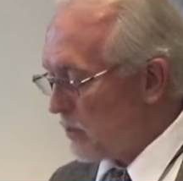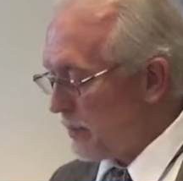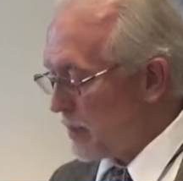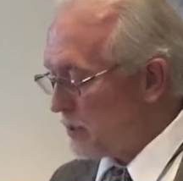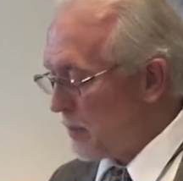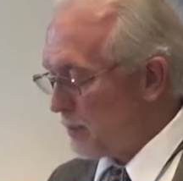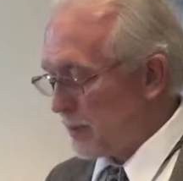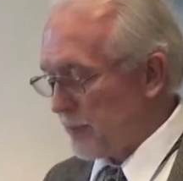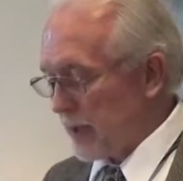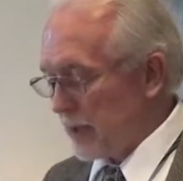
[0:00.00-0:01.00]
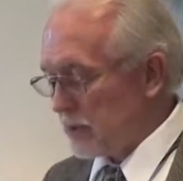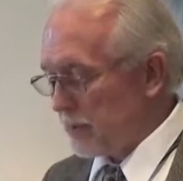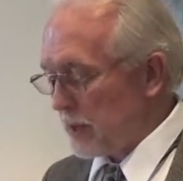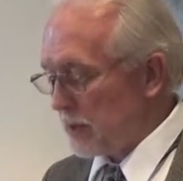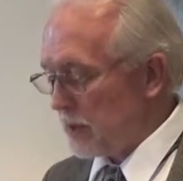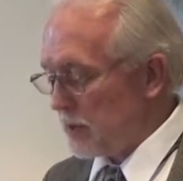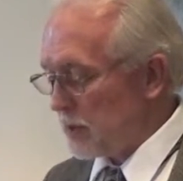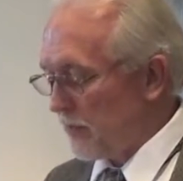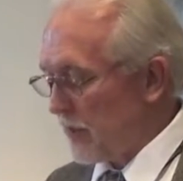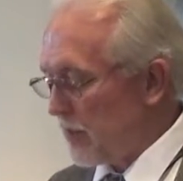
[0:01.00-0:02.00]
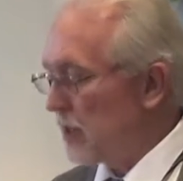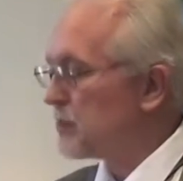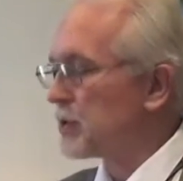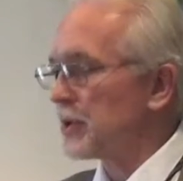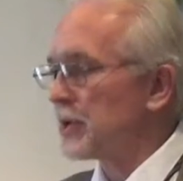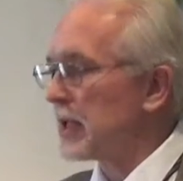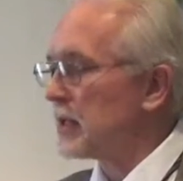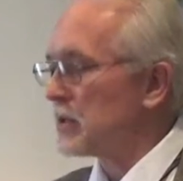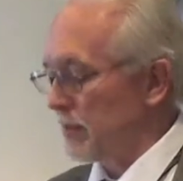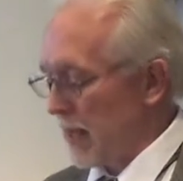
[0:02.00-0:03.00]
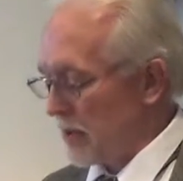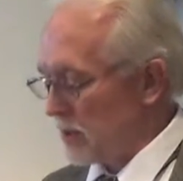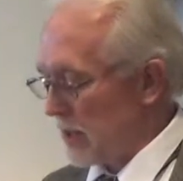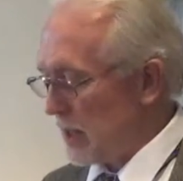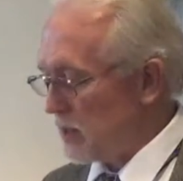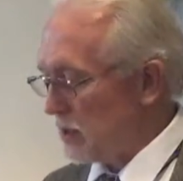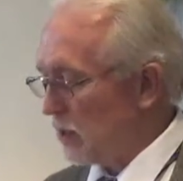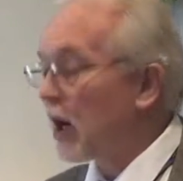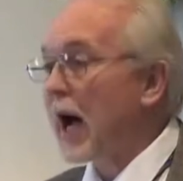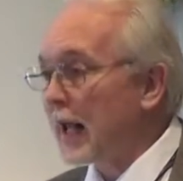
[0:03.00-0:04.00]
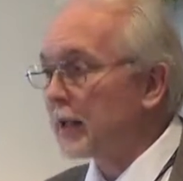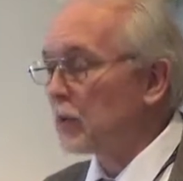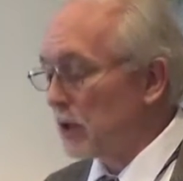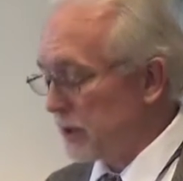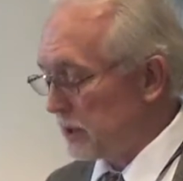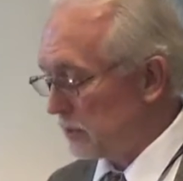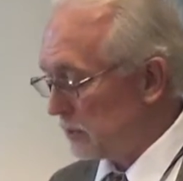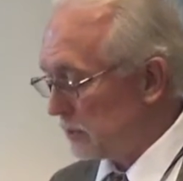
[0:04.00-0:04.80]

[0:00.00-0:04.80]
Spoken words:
we must be prepared to be accused of any absurd things imagination or Hollywood